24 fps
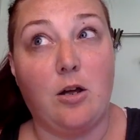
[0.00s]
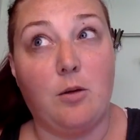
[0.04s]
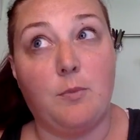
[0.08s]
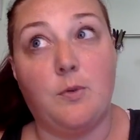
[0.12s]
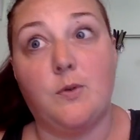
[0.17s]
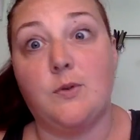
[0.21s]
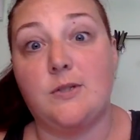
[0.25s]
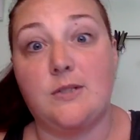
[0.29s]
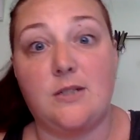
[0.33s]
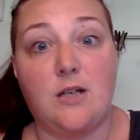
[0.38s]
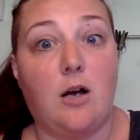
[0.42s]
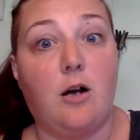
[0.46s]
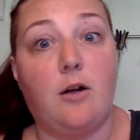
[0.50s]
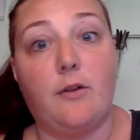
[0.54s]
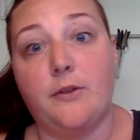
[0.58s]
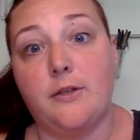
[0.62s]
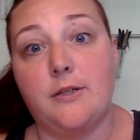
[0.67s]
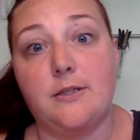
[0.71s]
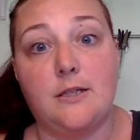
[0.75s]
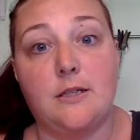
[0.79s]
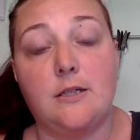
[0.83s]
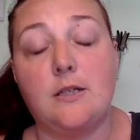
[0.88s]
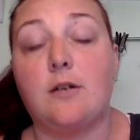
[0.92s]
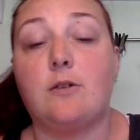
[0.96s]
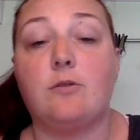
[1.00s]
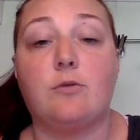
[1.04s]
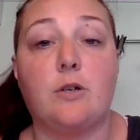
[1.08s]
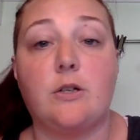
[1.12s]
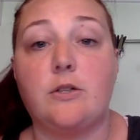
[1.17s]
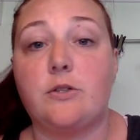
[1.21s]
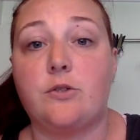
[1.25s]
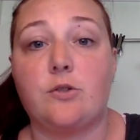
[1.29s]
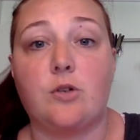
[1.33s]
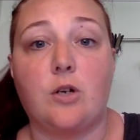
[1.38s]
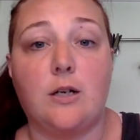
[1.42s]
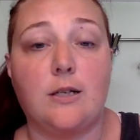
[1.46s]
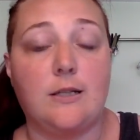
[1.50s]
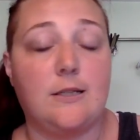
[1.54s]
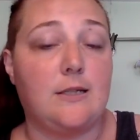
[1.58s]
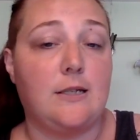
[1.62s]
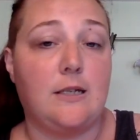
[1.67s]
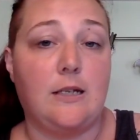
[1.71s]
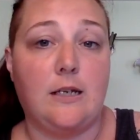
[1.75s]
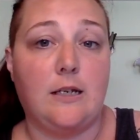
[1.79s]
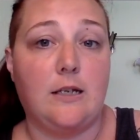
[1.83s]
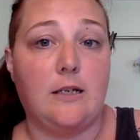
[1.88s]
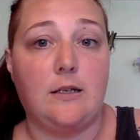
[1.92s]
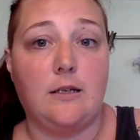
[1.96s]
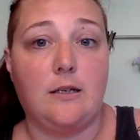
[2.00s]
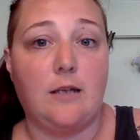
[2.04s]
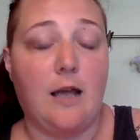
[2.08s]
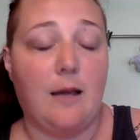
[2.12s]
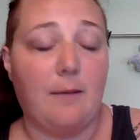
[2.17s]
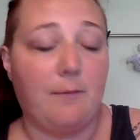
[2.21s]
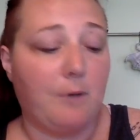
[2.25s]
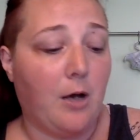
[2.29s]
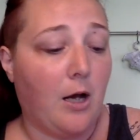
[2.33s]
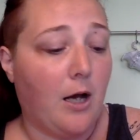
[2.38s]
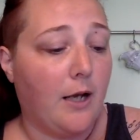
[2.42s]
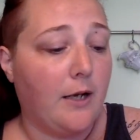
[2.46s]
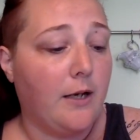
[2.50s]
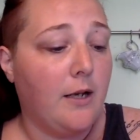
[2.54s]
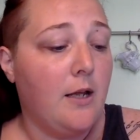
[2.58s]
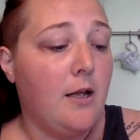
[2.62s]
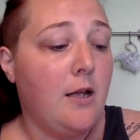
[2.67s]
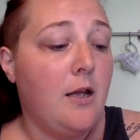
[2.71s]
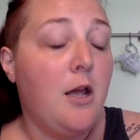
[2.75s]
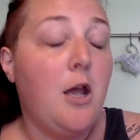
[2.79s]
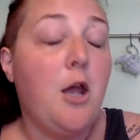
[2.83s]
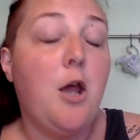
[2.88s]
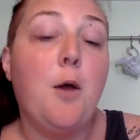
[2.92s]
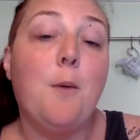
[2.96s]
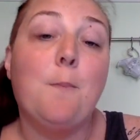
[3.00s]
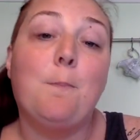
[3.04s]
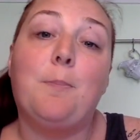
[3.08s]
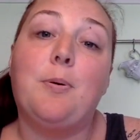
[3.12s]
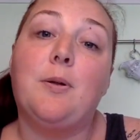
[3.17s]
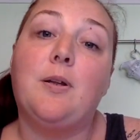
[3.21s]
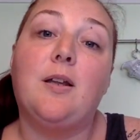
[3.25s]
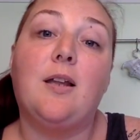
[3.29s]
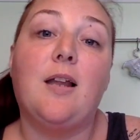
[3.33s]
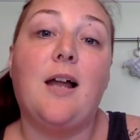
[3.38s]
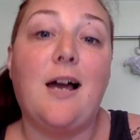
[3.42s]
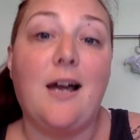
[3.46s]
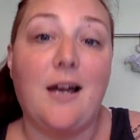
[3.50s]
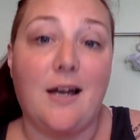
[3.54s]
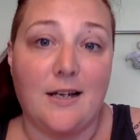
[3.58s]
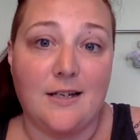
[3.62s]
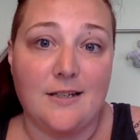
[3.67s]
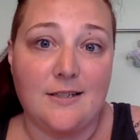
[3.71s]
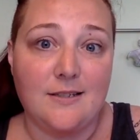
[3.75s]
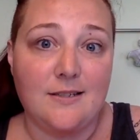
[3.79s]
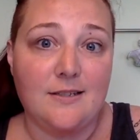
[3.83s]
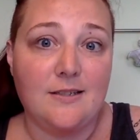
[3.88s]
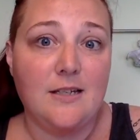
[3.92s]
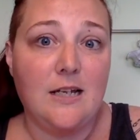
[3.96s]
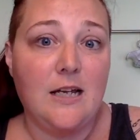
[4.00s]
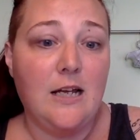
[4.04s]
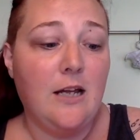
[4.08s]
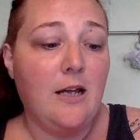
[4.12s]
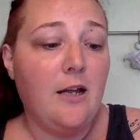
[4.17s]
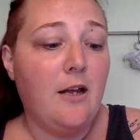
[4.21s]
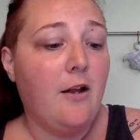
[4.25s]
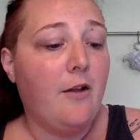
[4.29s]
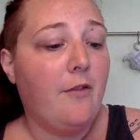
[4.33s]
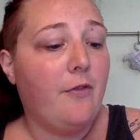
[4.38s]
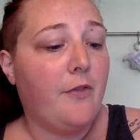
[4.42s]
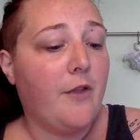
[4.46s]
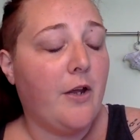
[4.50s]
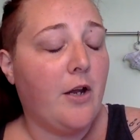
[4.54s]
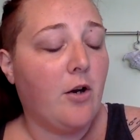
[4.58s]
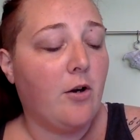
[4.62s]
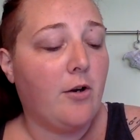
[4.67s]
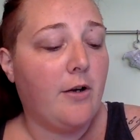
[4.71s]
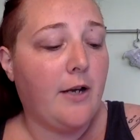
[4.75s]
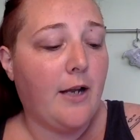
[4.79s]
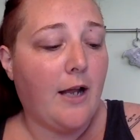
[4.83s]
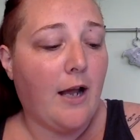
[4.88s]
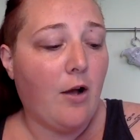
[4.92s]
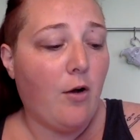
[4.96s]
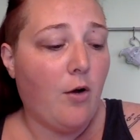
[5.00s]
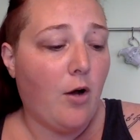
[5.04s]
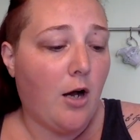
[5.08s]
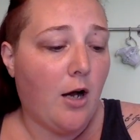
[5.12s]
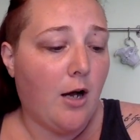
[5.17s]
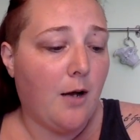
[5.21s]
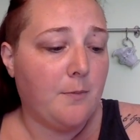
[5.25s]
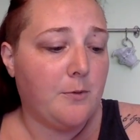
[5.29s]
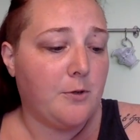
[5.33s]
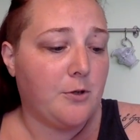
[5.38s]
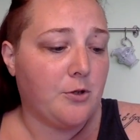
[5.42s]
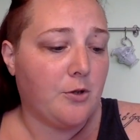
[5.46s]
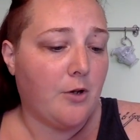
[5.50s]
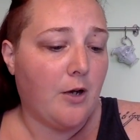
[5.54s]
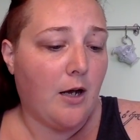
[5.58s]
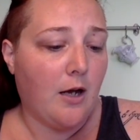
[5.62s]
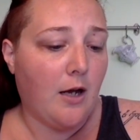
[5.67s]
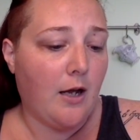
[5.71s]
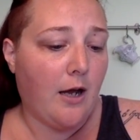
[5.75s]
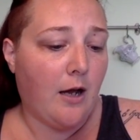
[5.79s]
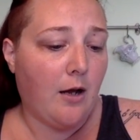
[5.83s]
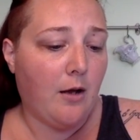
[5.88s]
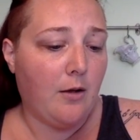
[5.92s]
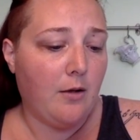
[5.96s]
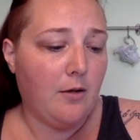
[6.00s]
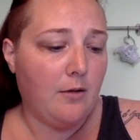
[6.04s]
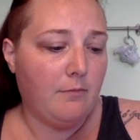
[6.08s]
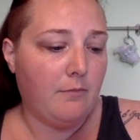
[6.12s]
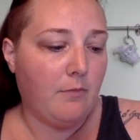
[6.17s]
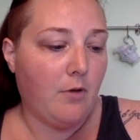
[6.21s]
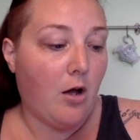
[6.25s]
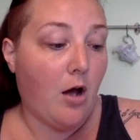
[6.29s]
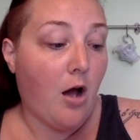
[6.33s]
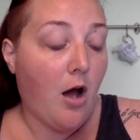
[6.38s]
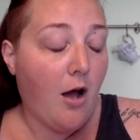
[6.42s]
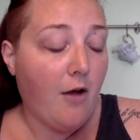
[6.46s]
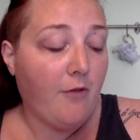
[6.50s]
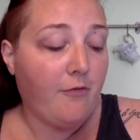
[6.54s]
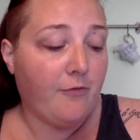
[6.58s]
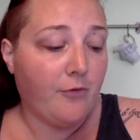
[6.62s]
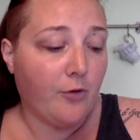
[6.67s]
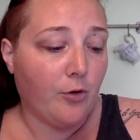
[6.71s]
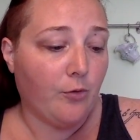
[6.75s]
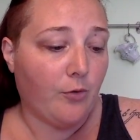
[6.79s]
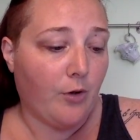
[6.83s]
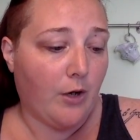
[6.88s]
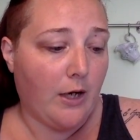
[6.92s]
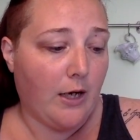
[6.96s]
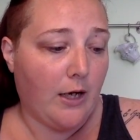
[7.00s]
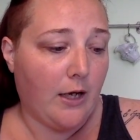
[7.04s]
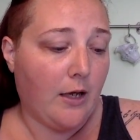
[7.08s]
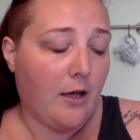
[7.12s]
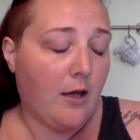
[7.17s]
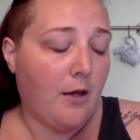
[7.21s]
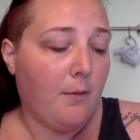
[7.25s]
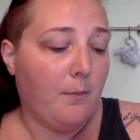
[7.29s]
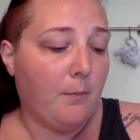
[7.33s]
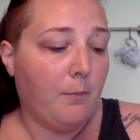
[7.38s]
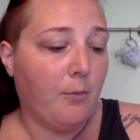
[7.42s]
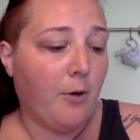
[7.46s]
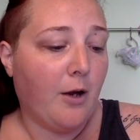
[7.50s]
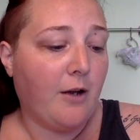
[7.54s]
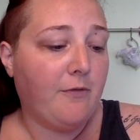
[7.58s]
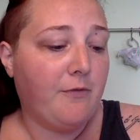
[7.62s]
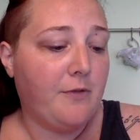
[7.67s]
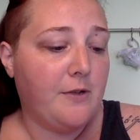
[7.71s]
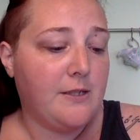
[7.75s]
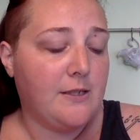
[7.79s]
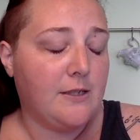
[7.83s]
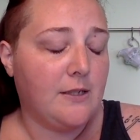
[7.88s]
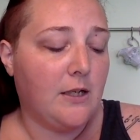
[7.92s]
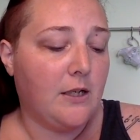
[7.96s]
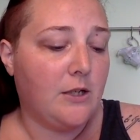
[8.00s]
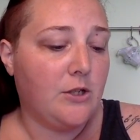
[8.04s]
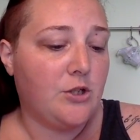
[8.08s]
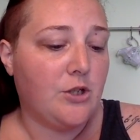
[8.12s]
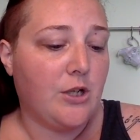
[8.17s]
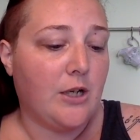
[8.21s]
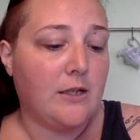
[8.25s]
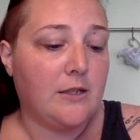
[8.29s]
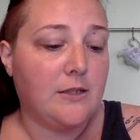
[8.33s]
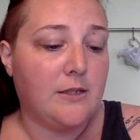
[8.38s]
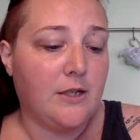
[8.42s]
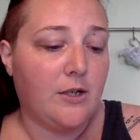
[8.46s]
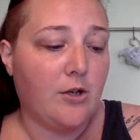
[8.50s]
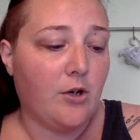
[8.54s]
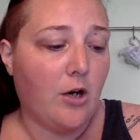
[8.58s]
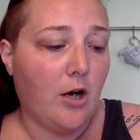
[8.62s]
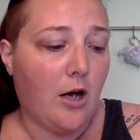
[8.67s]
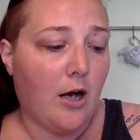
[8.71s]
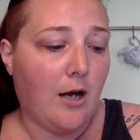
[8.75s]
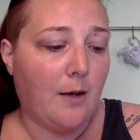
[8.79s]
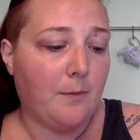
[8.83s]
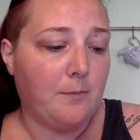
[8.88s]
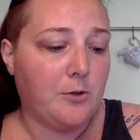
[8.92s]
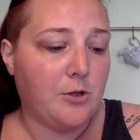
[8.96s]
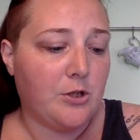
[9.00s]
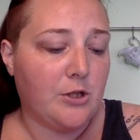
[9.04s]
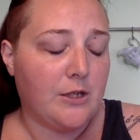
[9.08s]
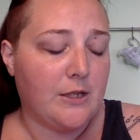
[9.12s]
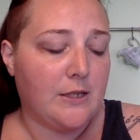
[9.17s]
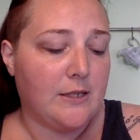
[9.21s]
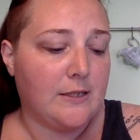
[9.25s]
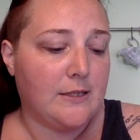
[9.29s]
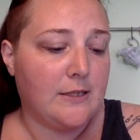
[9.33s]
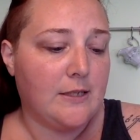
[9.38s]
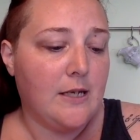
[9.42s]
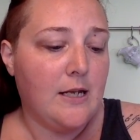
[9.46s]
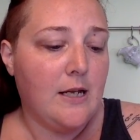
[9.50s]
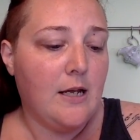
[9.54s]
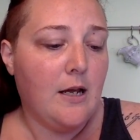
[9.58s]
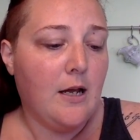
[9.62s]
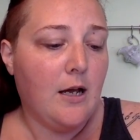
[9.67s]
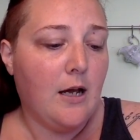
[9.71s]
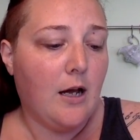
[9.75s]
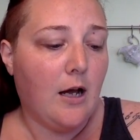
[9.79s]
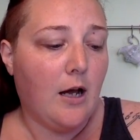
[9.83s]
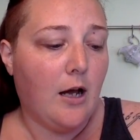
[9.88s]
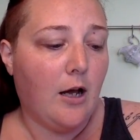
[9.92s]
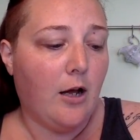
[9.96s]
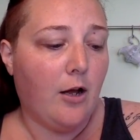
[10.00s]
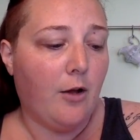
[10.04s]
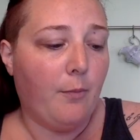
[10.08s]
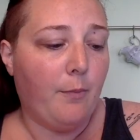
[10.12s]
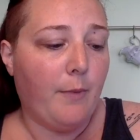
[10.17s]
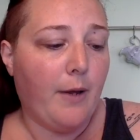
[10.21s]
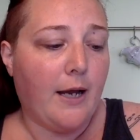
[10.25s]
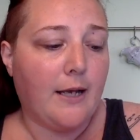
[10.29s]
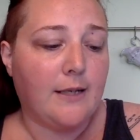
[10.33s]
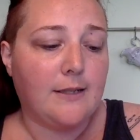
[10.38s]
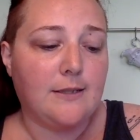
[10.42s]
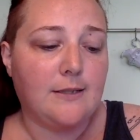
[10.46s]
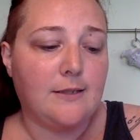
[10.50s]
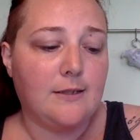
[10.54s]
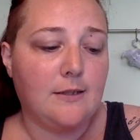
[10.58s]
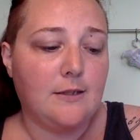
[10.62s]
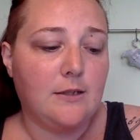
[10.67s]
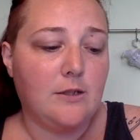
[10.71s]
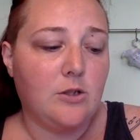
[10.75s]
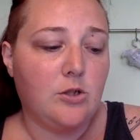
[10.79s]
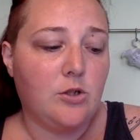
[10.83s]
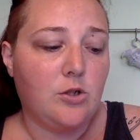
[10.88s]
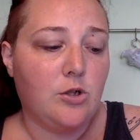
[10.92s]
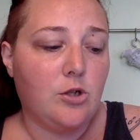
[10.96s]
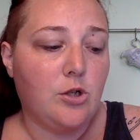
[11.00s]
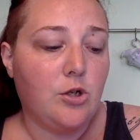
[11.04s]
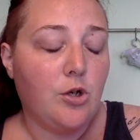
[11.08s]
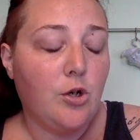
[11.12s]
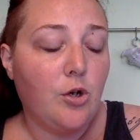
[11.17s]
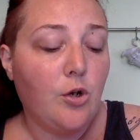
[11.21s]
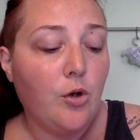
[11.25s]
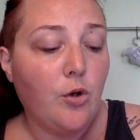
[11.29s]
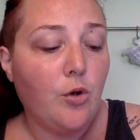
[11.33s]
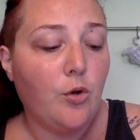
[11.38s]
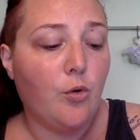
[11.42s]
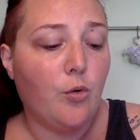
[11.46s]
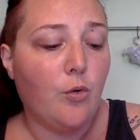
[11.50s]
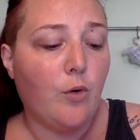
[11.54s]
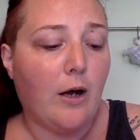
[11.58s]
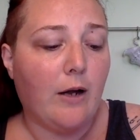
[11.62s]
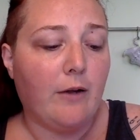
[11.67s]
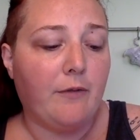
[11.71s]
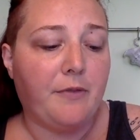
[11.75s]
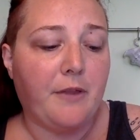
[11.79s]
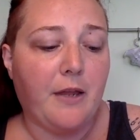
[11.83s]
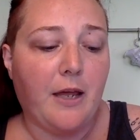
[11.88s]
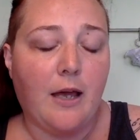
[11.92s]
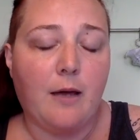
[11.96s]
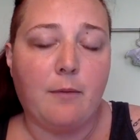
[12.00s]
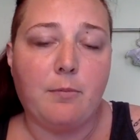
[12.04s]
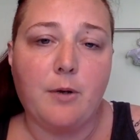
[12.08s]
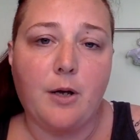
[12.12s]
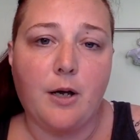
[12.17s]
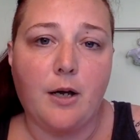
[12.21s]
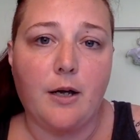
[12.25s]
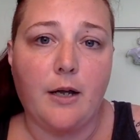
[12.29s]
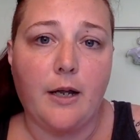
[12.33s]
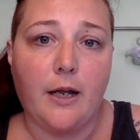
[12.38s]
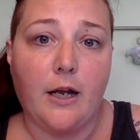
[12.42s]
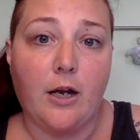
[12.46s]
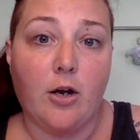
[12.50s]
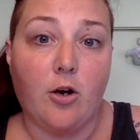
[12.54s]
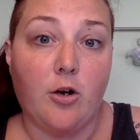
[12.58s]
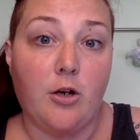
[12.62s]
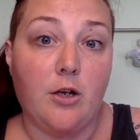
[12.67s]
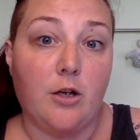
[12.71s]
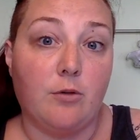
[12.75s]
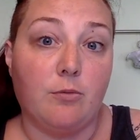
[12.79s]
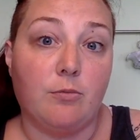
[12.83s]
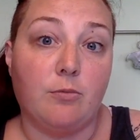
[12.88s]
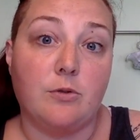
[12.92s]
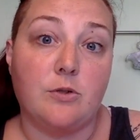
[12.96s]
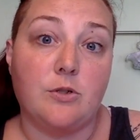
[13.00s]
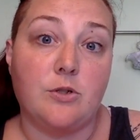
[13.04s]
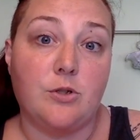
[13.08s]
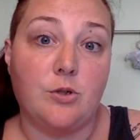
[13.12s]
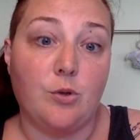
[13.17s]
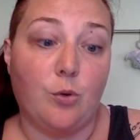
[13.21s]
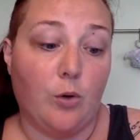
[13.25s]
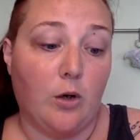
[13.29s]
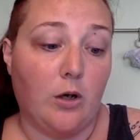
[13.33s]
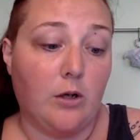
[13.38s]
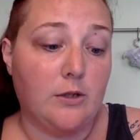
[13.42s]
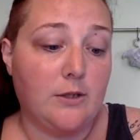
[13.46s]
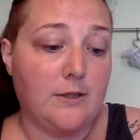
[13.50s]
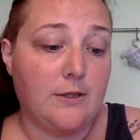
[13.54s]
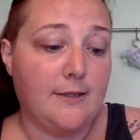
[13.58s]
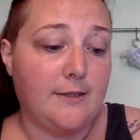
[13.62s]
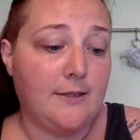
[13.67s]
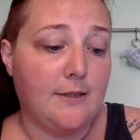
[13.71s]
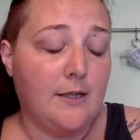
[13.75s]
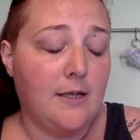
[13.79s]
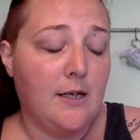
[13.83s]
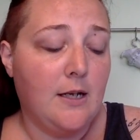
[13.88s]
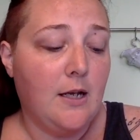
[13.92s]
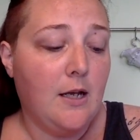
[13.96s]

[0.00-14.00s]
almost all the sit-down restaurants in Epcot. Plus, they are now offering breakfast, lunch, and dinner options at 2 of the Epcot area resorts.